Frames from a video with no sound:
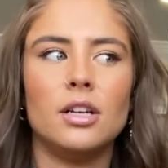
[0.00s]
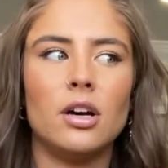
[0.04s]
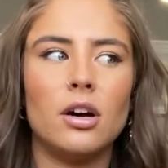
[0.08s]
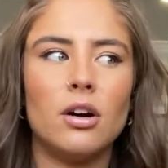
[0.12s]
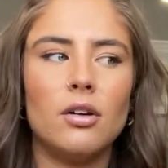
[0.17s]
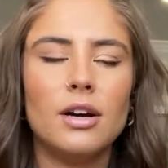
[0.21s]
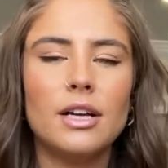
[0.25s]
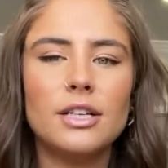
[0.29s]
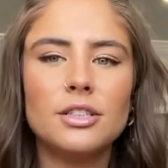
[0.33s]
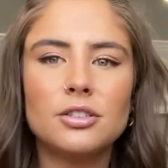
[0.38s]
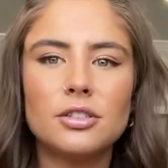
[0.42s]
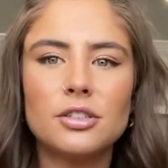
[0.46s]

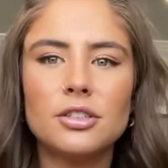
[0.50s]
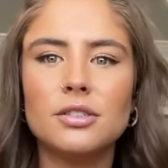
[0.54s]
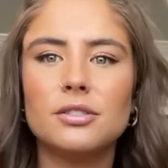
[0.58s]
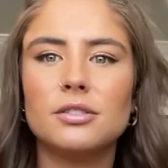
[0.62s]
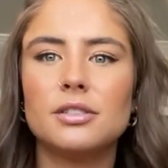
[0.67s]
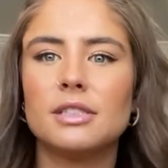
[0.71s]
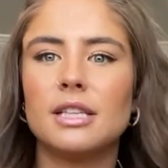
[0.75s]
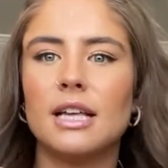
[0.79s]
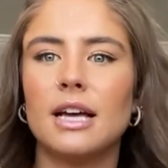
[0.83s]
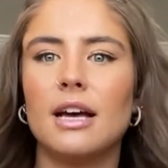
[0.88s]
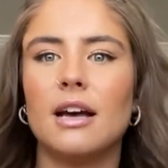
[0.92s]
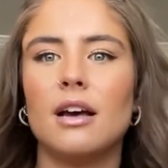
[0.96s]
introduce
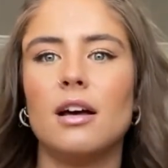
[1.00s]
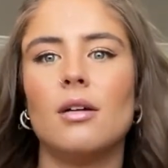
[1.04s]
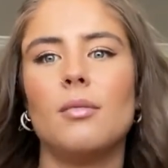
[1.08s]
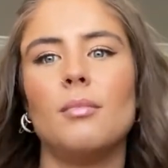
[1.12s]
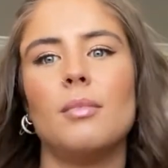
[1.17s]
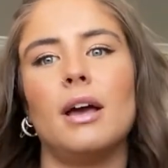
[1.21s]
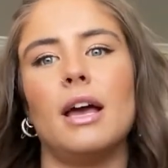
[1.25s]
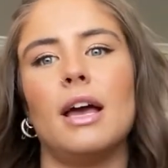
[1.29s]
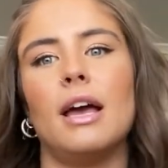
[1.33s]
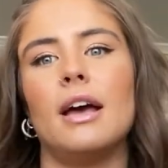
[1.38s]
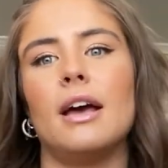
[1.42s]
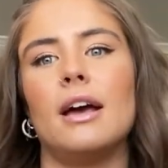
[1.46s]
them,
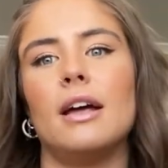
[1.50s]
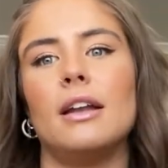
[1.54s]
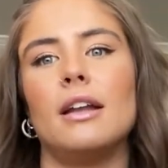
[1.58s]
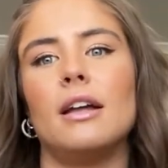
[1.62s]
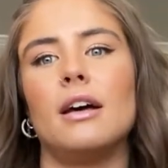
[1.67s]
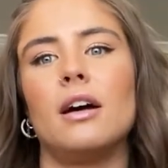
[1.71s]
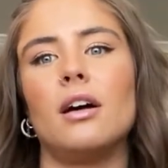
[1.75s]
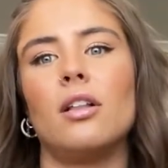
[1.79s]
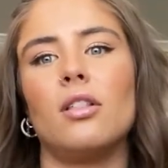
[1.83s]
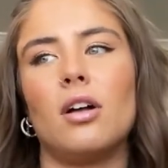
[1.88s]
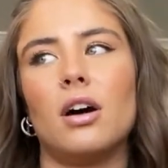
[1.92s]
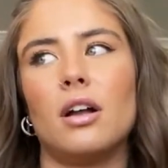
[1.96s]
and
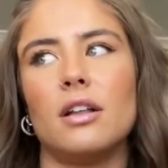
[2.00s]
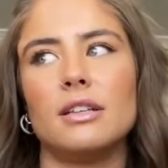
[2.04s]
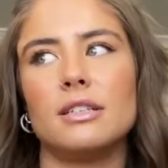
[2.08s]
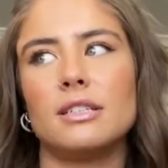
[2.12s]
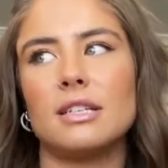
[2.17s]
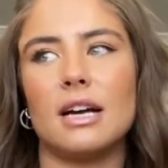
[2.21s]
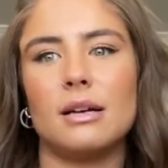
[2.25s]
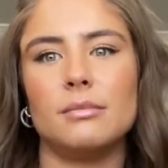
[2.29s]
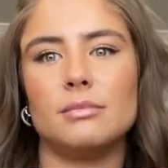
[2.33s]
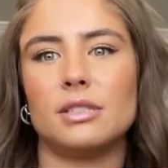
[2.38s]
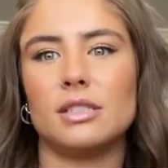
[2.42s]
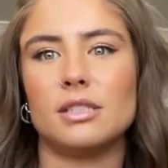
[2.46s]
a lot of the
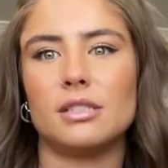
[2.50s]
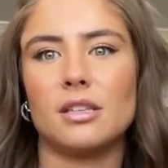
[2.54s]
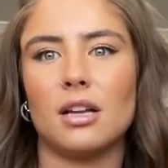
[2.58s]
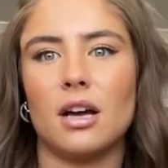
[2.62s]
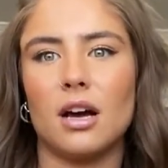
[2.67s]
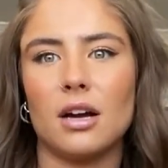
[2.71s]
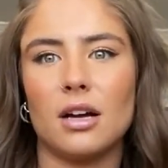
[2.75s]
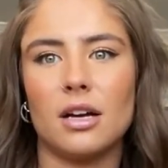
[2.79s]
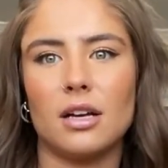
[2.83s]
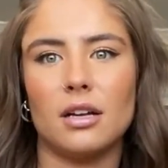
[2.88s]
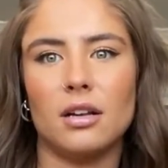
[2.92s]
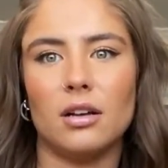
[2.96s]
times it's
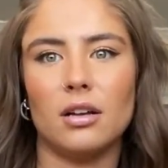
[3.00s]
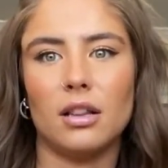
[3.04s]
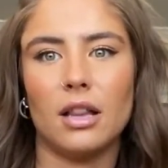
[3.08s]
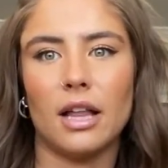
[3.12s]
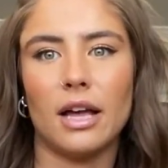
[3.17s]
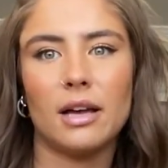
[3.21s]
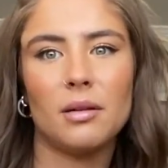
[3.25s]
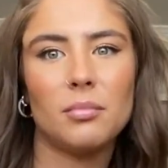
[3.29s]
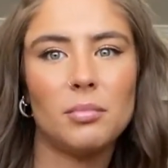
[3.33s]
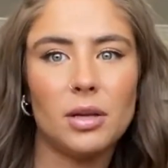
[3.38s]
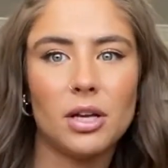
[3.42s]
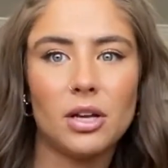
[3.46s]
not gonna
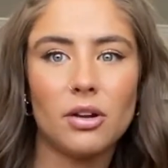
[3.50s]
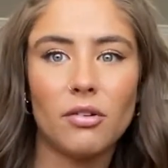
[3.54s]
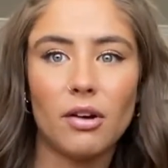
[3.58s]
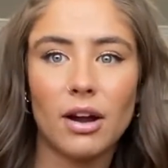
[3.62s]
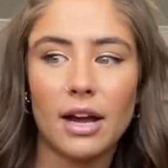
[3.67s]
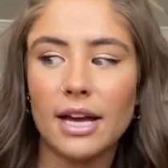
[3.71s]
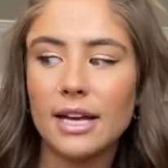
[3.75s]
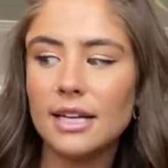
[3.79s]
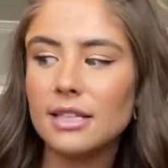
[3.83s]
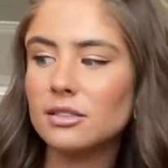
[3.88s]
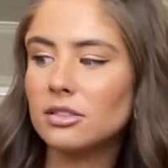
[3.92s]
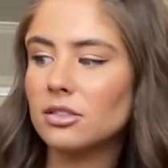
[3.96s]
like be great.